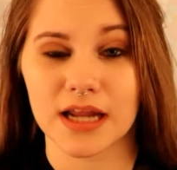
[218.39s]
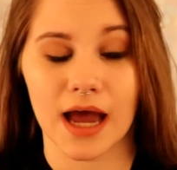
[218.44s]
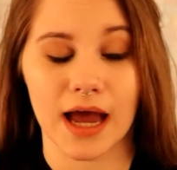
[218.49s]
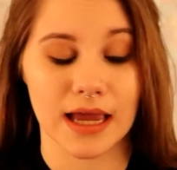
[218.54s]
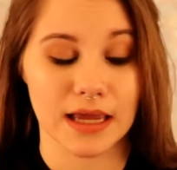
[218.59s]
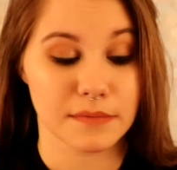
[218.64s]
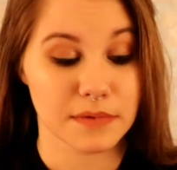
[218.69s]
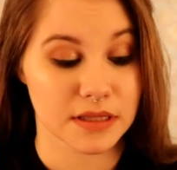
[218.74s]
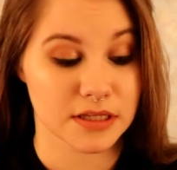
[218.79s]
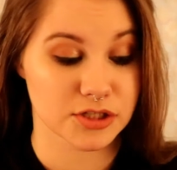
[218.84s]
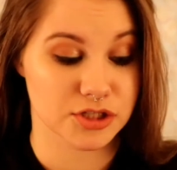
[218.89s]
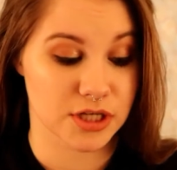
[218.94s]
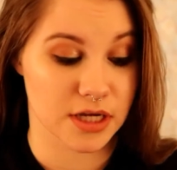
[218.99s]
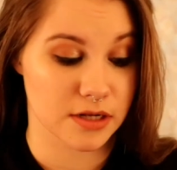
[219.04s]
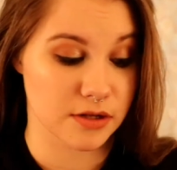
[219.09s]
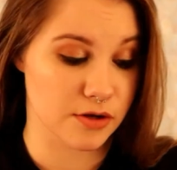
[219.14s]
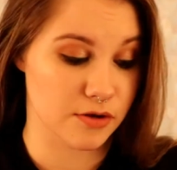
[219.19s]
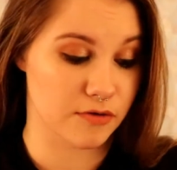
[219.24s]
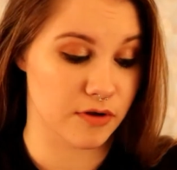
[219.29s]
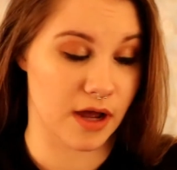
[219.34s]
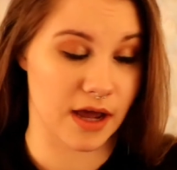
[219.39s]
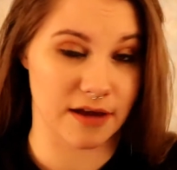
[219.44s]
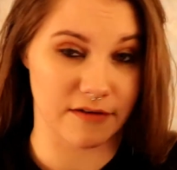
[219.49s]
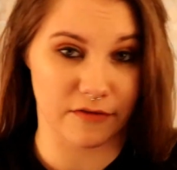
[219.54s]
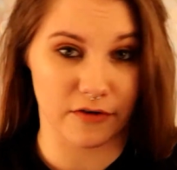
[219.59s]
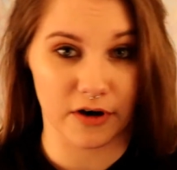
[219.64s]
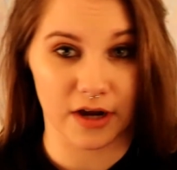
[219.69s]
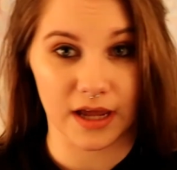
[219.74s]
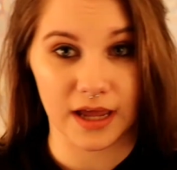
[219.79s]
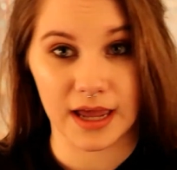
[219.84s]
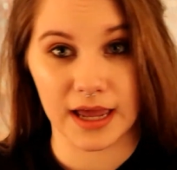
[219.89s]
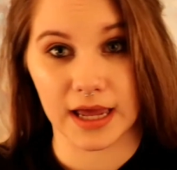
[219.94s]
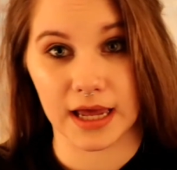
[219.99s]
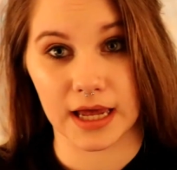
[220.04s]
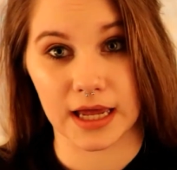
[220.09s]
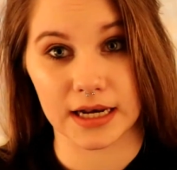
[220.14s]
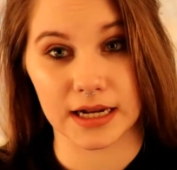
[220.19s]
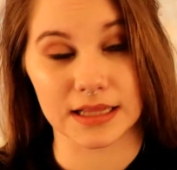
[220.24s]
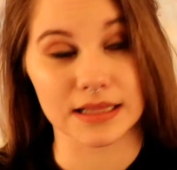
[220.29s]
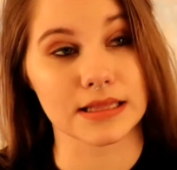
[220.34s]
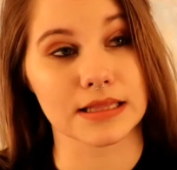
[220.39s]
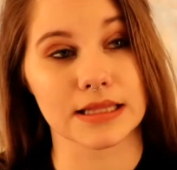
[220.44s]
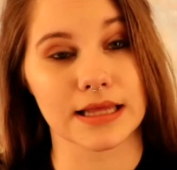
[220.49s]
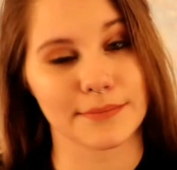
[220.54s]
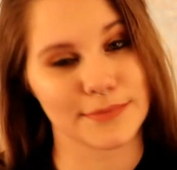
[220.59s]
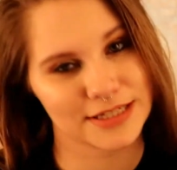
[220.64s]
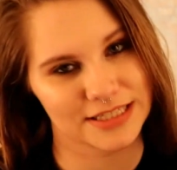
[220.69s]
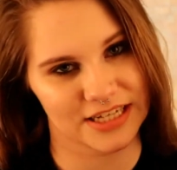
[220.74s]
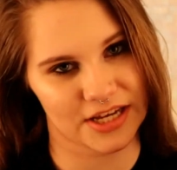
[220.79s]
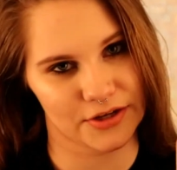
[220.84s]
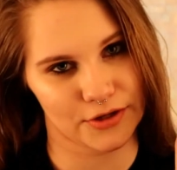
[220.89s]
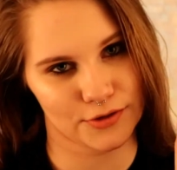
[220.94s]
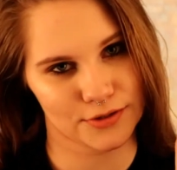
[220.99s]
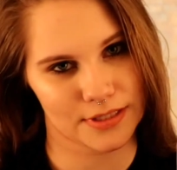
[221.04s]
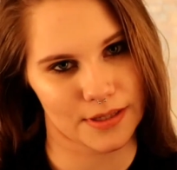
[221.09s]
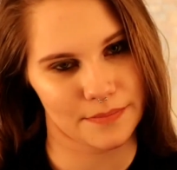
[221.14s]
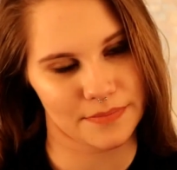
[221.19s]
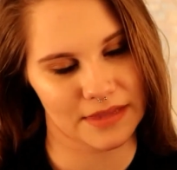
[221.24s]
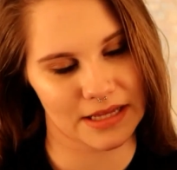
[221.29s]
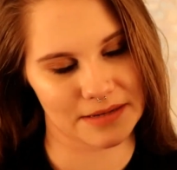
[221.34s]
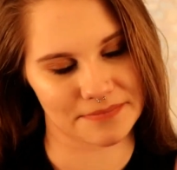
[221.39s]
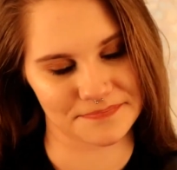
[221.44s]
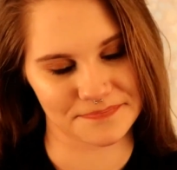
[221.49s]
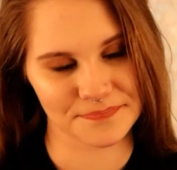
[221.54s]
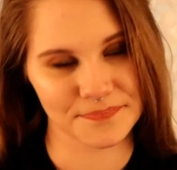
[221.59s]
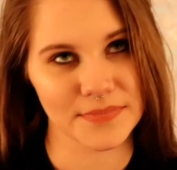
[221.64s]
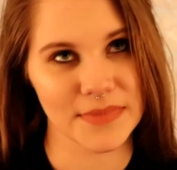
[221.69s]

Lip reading: I am in the shade Nude Ivory, and let me tell you something.